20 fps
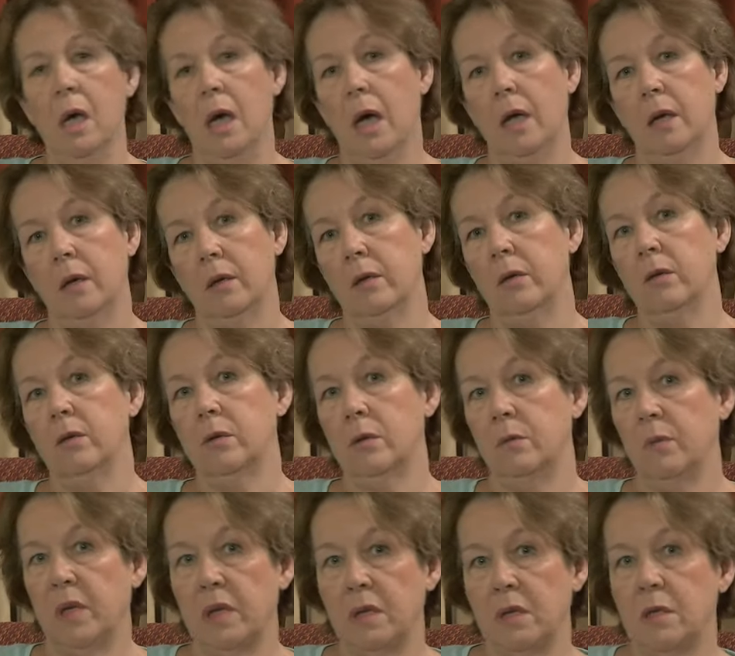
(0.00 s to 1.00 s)
And to
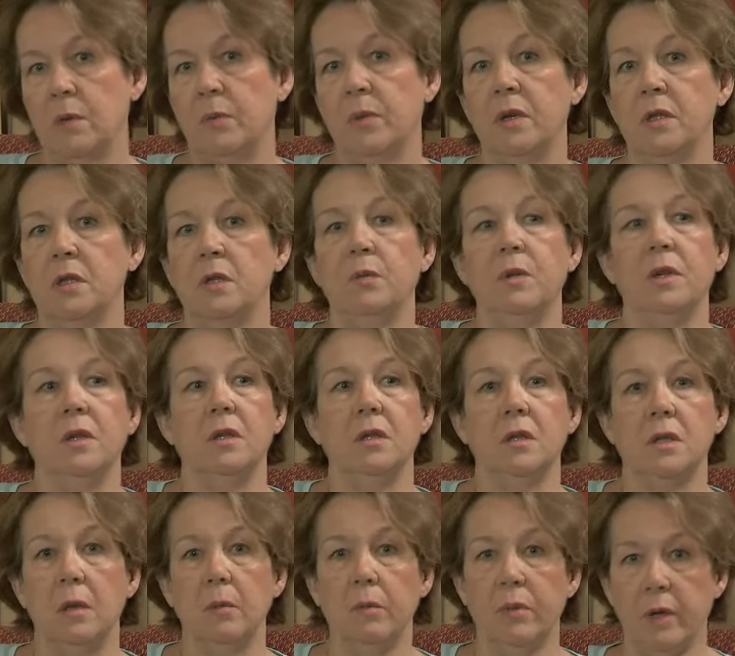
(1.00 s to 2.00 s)
me, this appears to be the
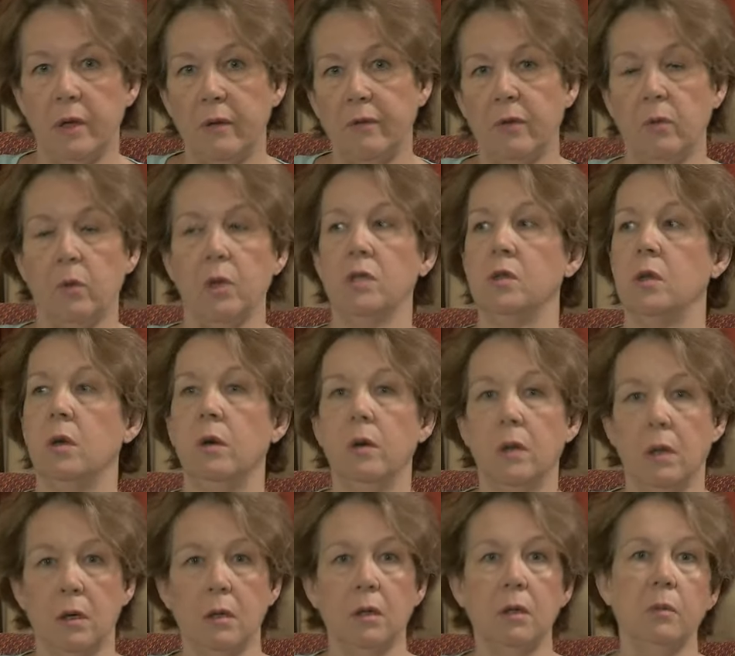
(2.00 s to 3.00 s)
template for what's
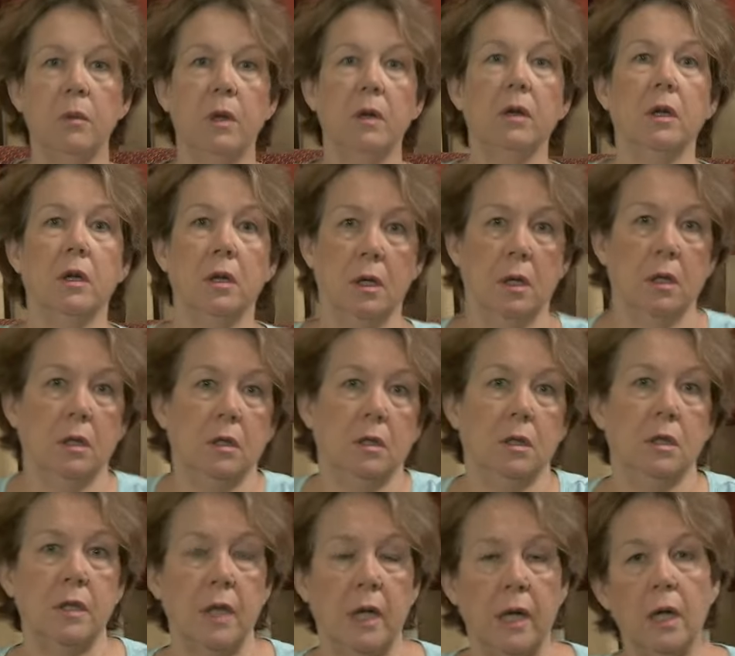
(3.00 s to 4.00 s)
going on in America
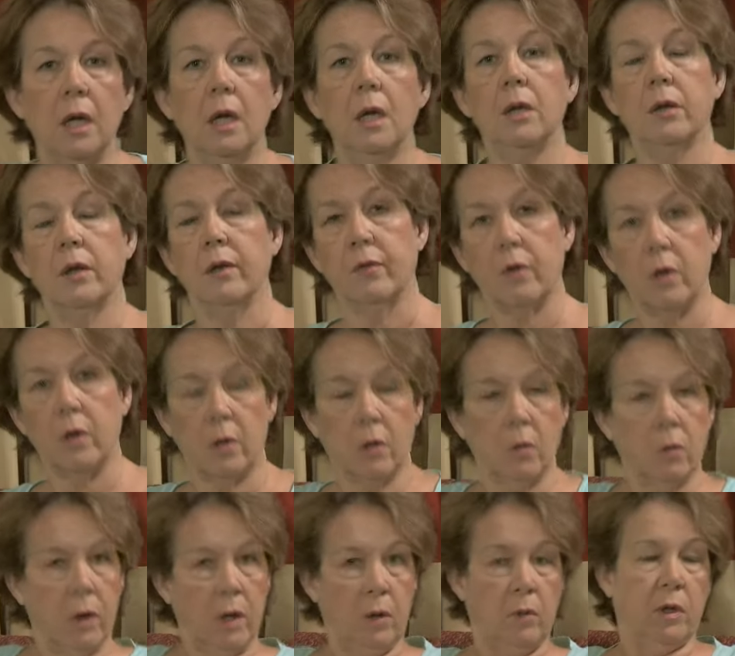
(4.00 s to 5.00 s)
today. They've gotten
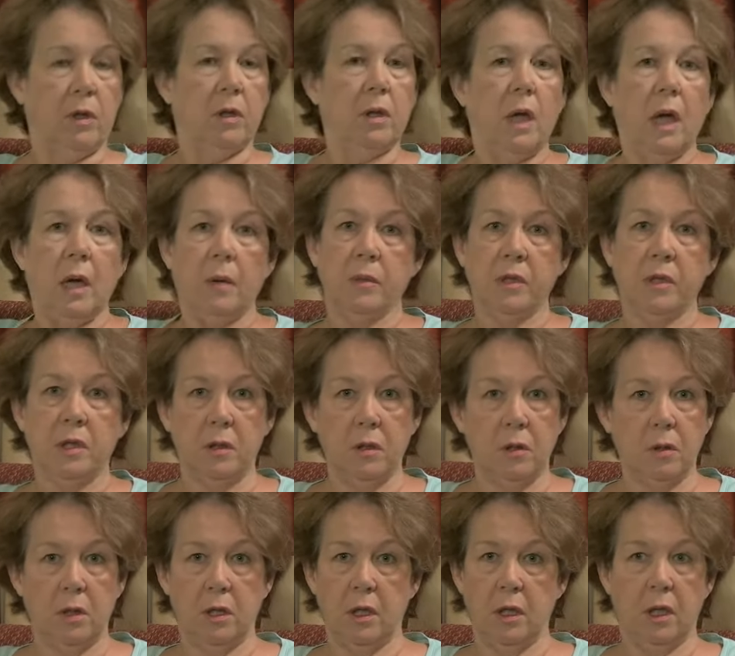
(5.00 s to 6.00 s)
away with
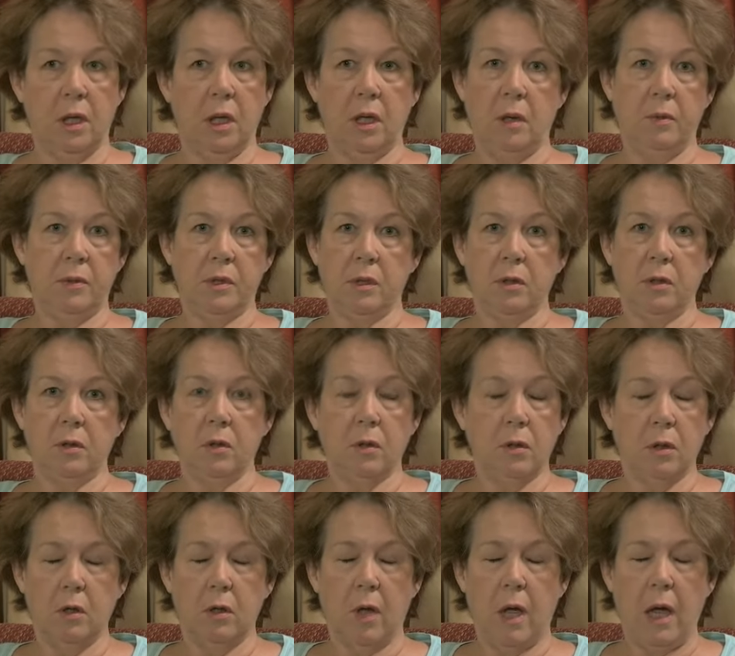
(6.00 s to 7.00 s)
absolute
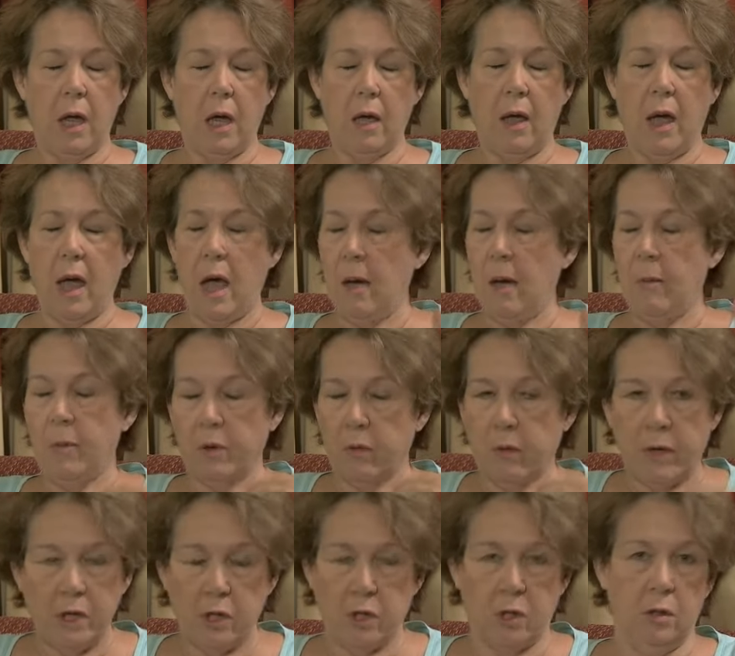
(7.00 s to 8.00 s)

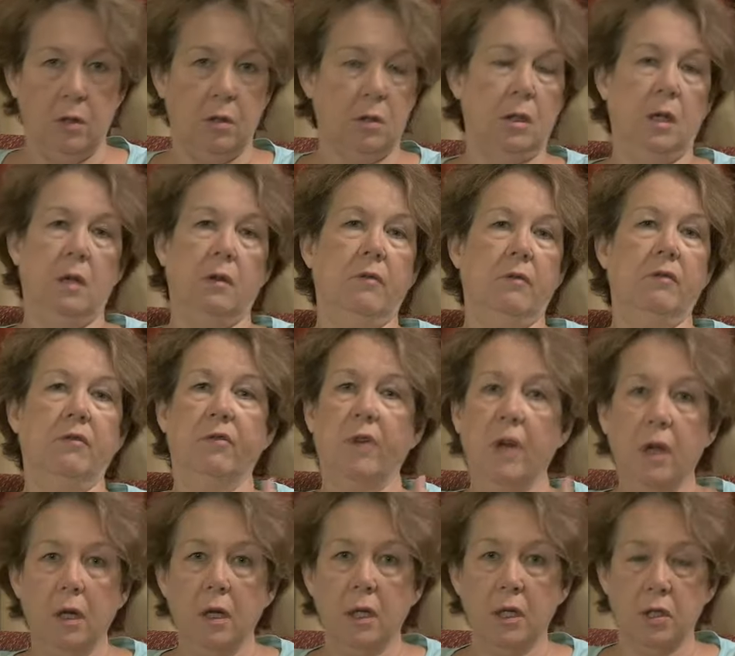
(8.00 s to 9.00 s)
aberrations and
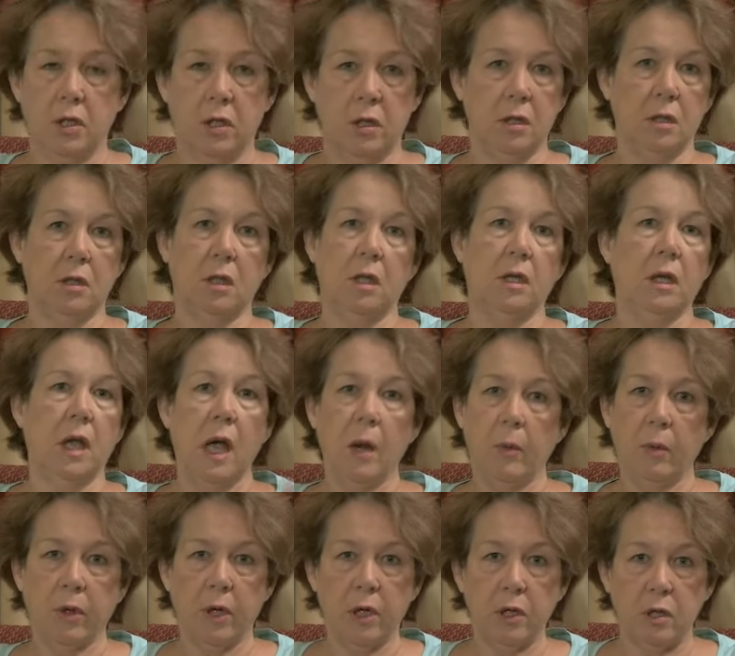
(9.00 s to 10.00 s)
violations and
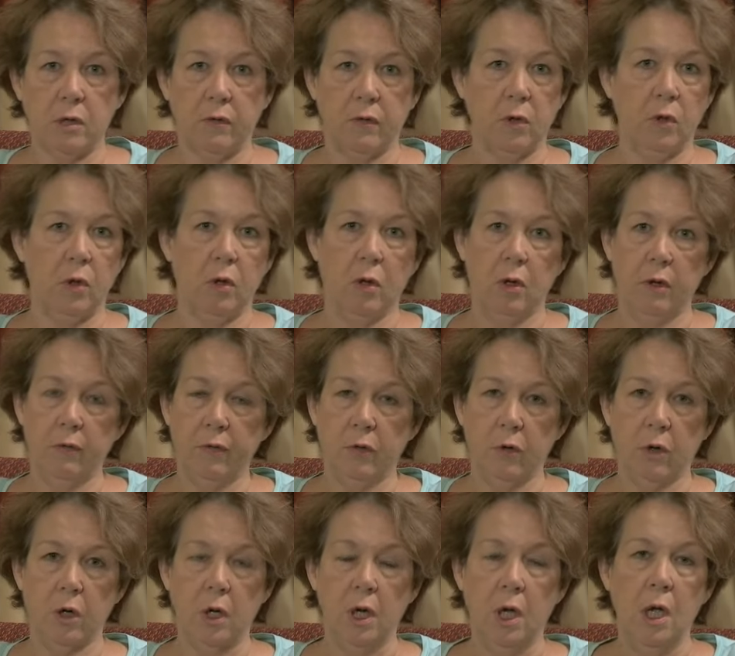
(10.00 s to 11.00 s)
abrogation of the law
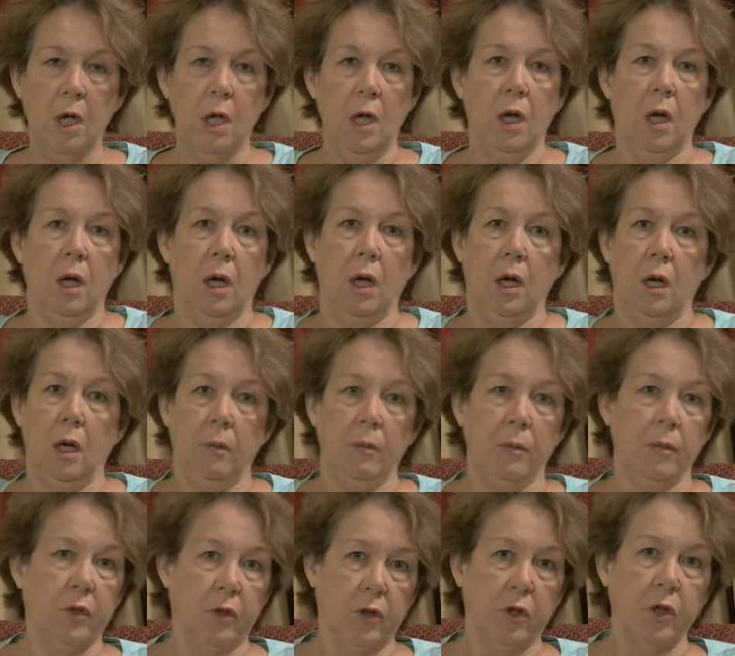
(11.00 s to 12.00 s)
for
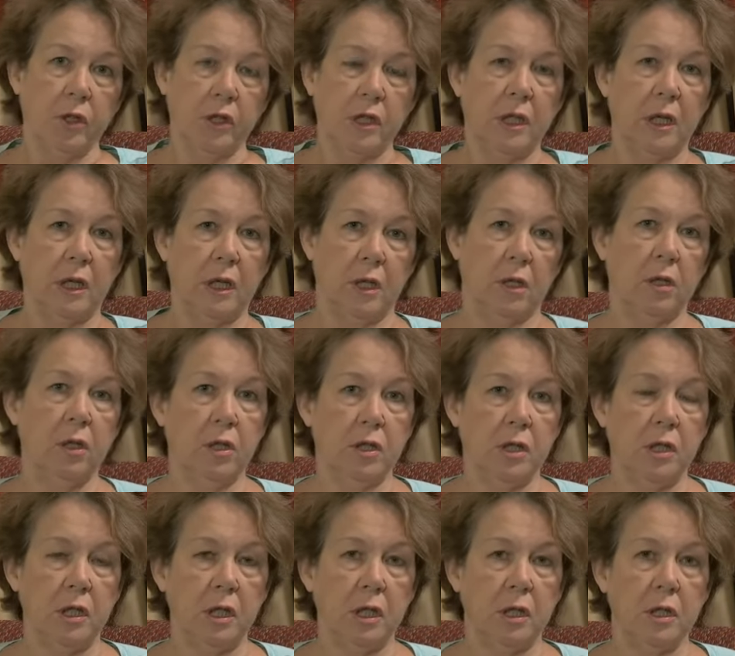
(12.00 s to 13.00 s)
30
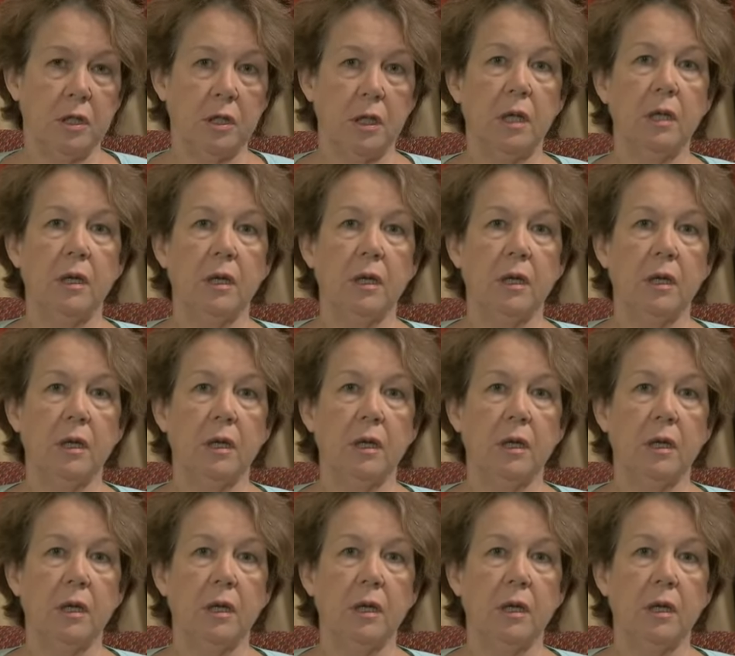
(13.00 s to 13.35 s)
years.